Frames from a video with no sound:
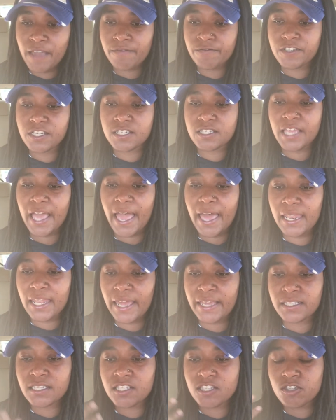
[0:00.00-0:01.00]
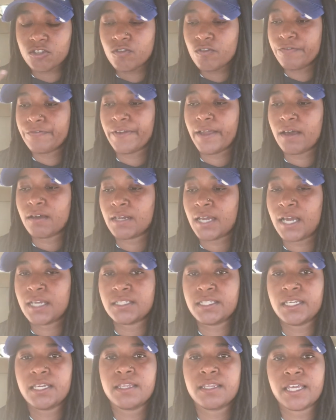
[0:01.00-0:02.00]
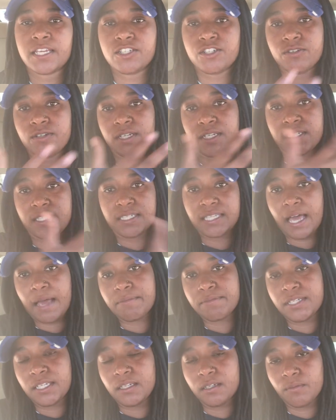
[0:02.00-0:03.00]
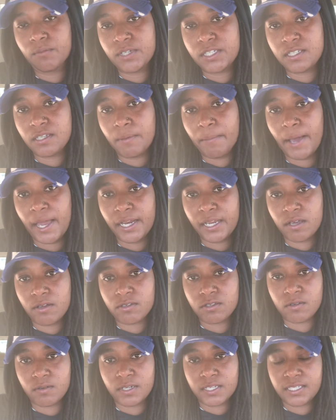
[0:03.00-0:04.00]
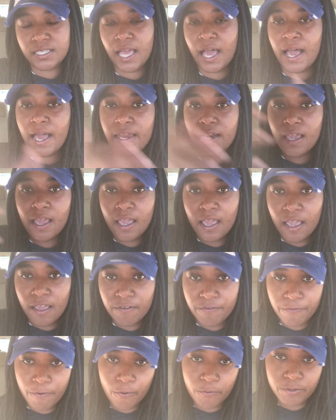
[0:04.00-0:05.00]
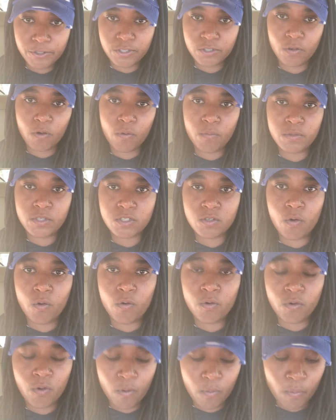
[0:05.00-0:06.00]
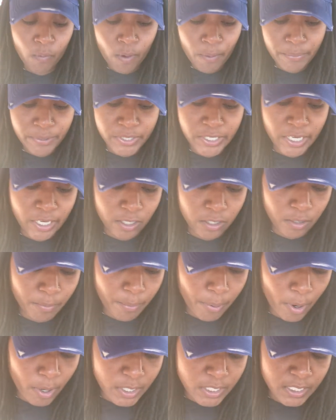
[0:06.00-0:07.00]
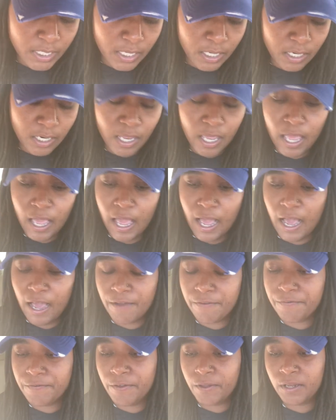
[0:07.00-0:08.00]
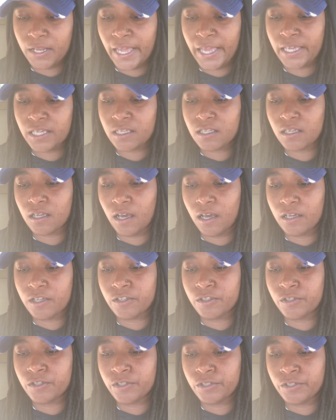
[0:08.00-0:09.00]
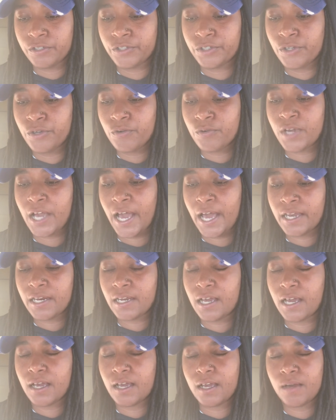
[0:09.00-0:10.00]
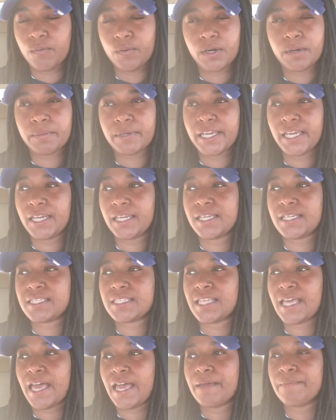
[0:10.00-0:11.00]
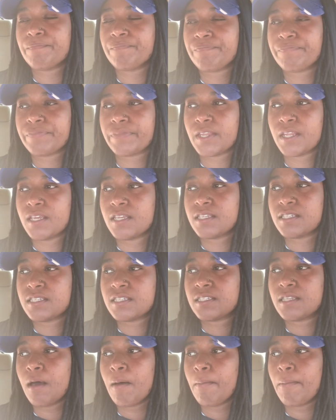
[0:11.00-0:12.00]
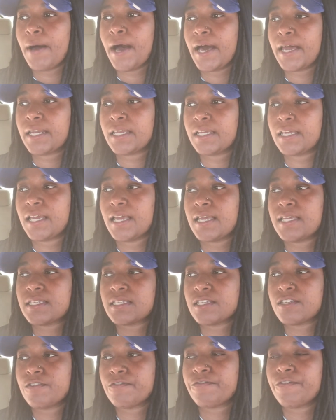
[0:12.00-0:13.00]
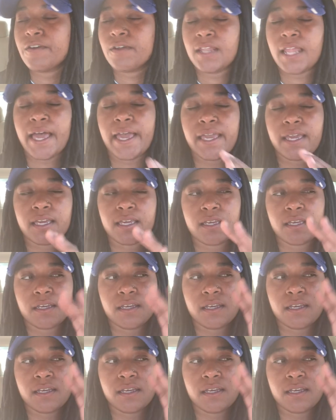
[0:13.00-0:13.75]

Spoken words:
have just had like this newfound idea that you need to stop dealing with somebody else on the side and focus on what's going on with one particular person. I feel like you kind of, what I'm getting is that somebody is, you feel like,